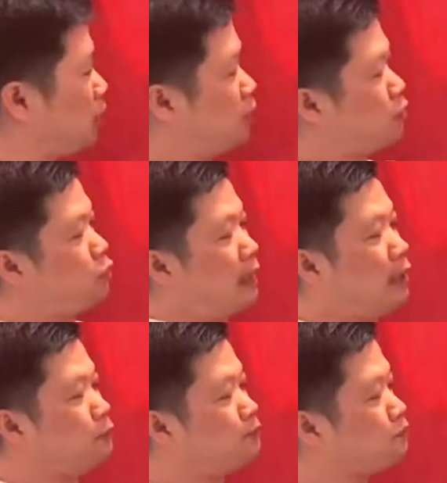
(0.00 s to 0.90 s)
I'm gonna do
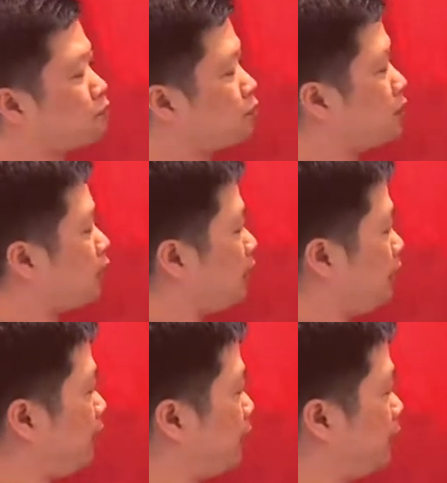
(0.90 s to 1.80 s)
now
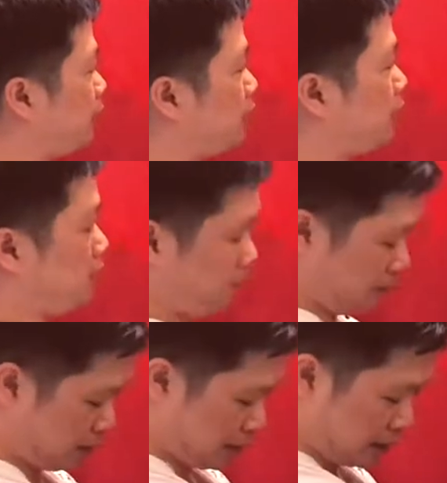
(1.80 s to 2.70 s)
is
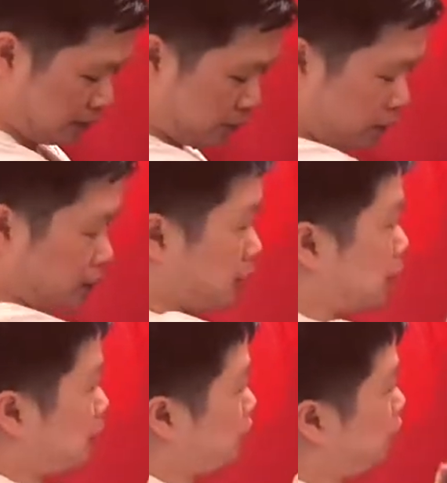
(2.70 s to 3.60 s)
I'm gonna
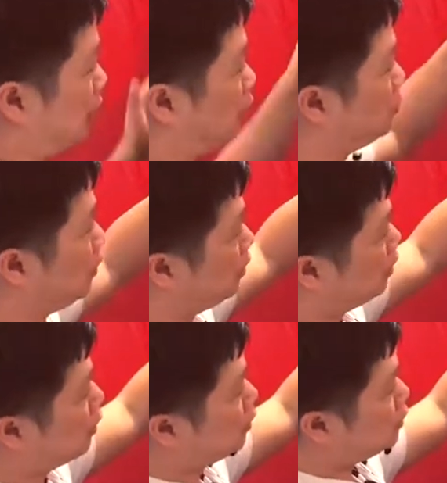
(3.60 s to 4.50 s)
turn this around
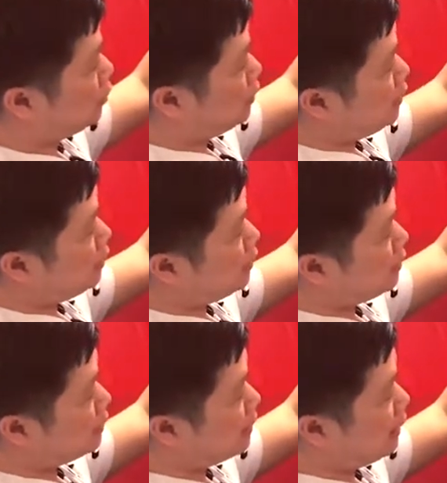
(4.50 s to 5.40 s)
so this is the
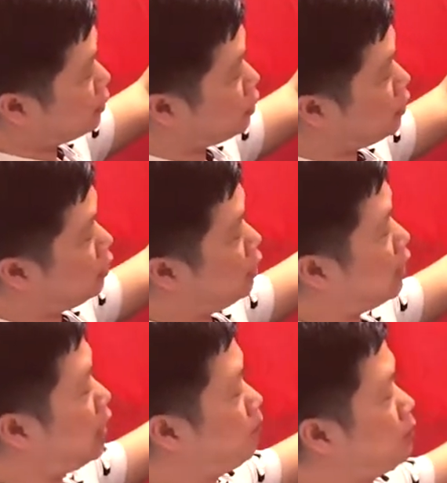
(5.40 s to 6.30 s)
center
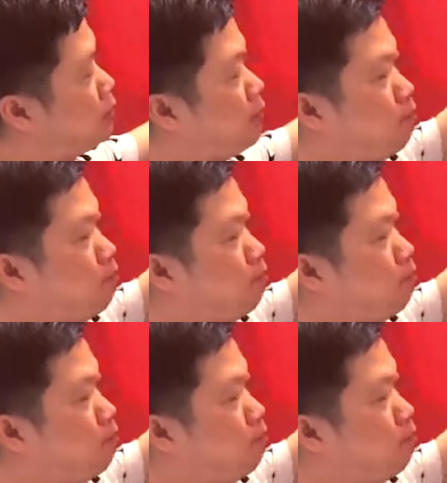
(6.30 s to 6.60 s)
of the